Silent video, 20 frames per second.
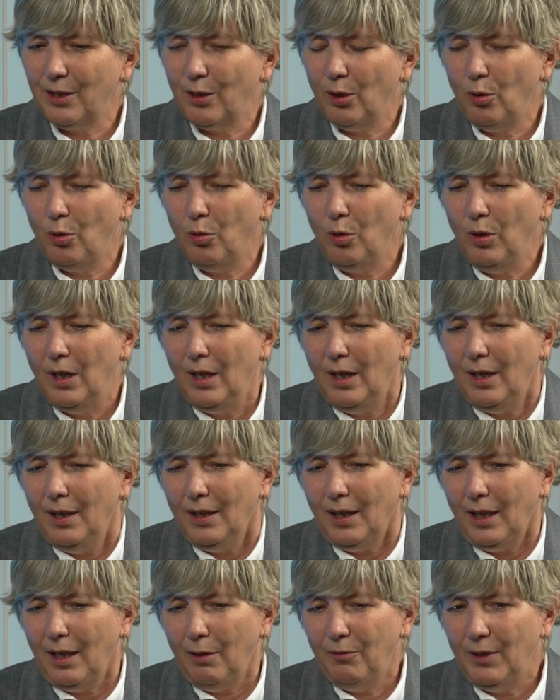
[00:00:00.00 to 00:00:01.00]
So
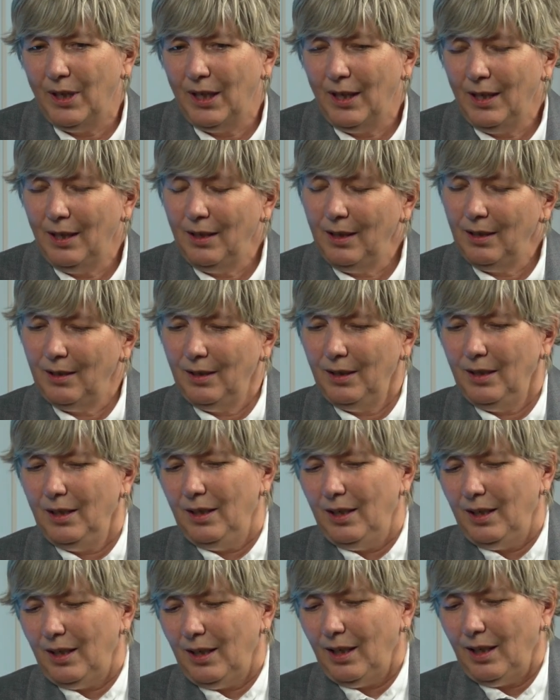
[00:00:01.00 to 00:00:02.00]
every
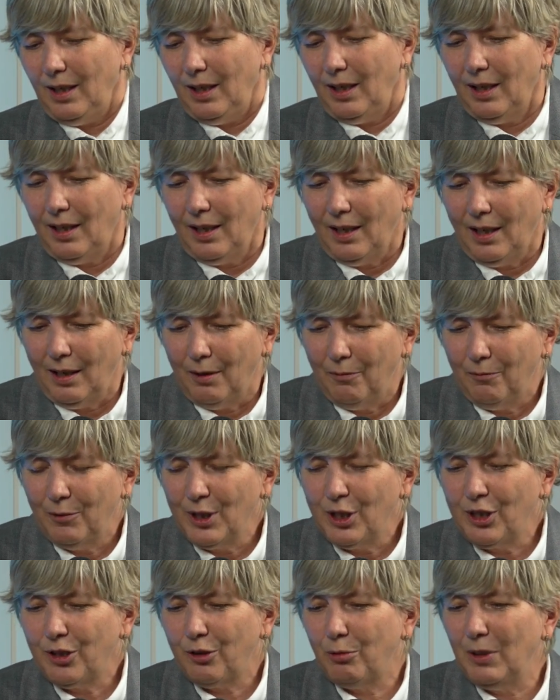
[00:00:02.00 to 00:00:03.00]

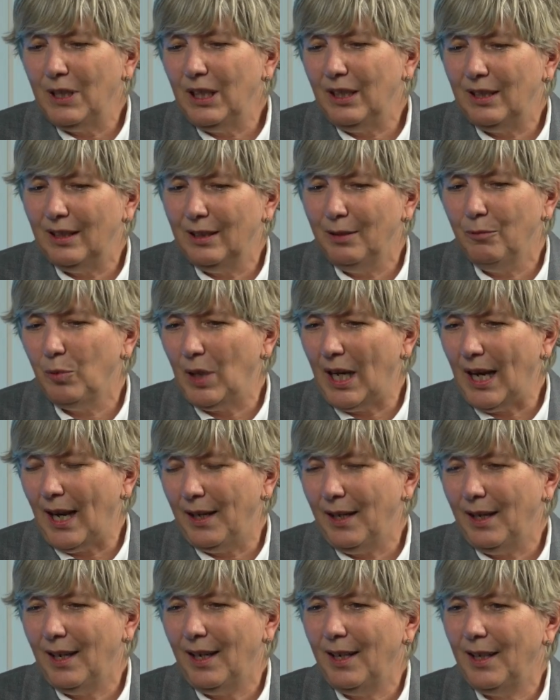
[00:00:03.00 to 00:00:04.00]
street in
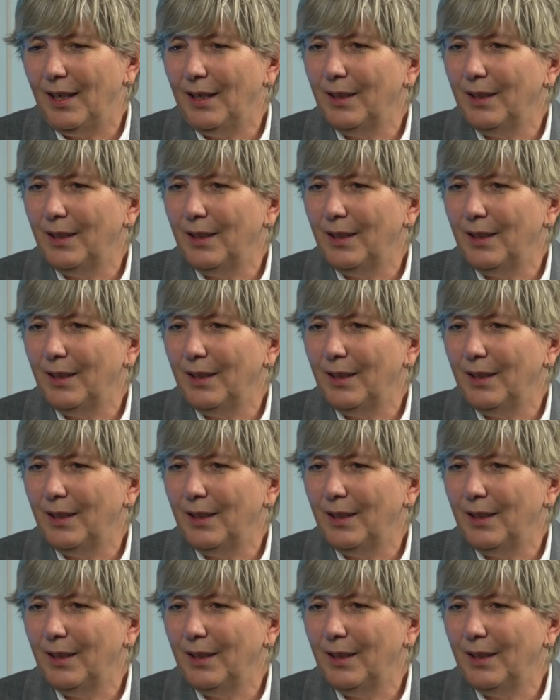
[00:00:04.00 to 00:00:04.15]
Vienna,